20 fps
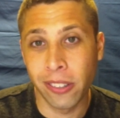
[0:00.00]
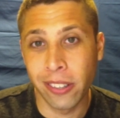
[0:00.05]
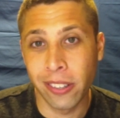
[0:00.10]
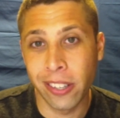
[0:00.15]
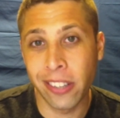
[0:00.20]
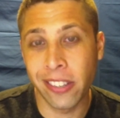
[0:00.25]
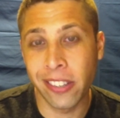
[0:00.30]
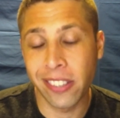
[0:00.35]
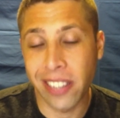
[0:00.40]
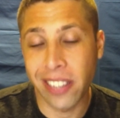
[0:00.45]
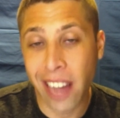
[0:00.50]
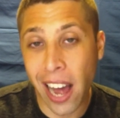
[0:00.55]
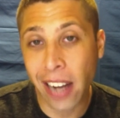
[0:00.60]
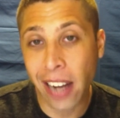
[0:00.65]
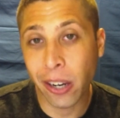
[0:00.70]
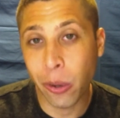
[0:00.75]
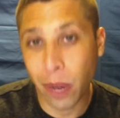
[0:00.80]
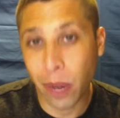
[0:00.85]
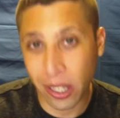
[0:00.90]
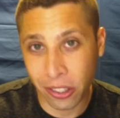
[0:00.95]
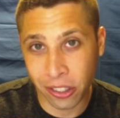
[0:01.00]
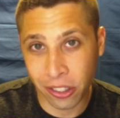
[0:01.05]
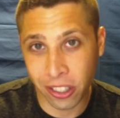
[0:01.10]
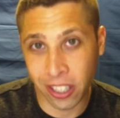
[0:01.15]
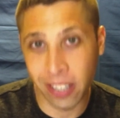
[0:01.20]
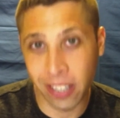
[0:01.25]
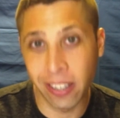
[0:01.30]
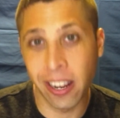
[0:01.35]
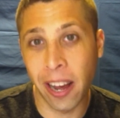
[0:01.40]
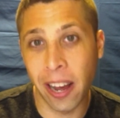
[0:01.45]
This is not a
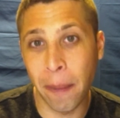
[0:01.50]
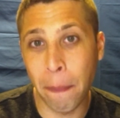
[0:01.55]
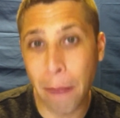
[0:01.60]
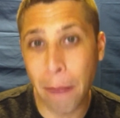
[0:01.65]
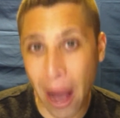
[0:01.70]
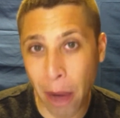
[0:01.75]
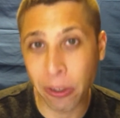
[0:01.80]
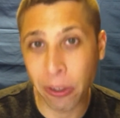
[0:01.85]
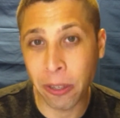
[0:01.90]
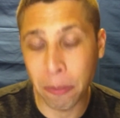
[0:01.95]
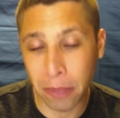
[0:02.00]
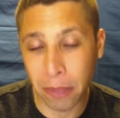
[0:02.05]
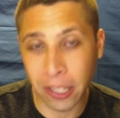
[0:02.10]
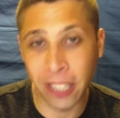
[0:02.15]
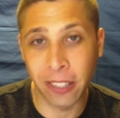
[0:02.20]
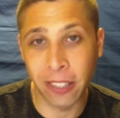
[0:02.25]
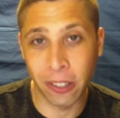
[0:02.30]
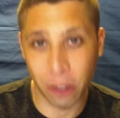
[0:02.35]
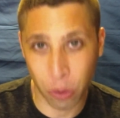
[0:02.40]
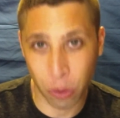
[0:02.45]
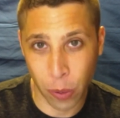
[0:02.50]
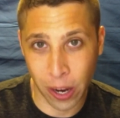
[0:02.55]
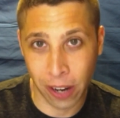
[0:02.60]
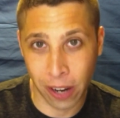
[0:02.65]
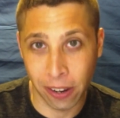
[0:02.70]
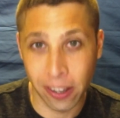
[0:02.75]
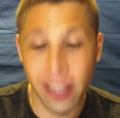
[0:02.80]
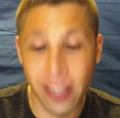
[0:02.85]
question about completing the square.